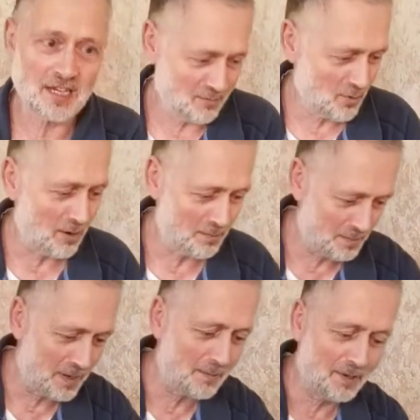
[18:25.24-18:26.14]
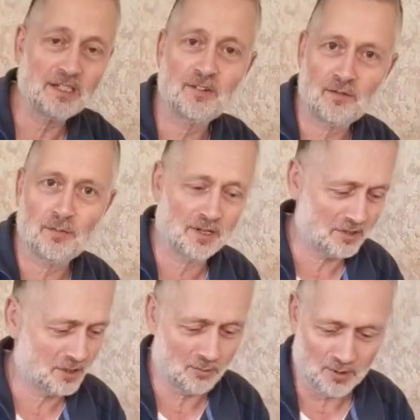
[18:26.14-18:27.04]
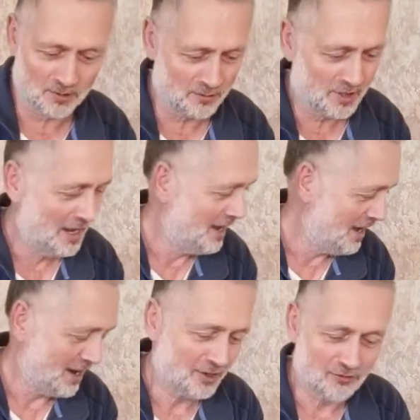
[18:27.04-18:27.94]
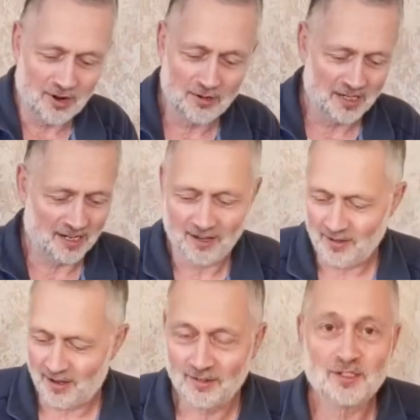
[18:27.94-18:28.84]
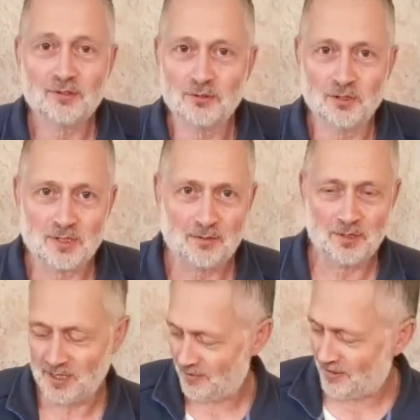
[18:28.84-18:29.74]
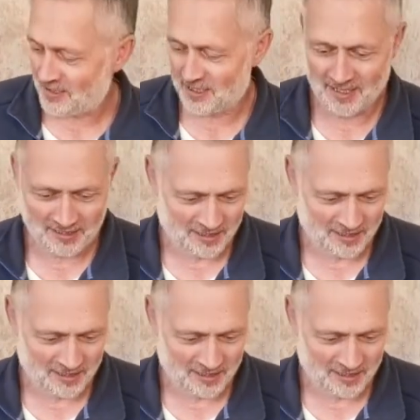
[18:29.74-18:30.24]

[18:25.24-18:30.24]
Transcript: what people in different parts of the world are growing, and I thought it was absolutely fascinating.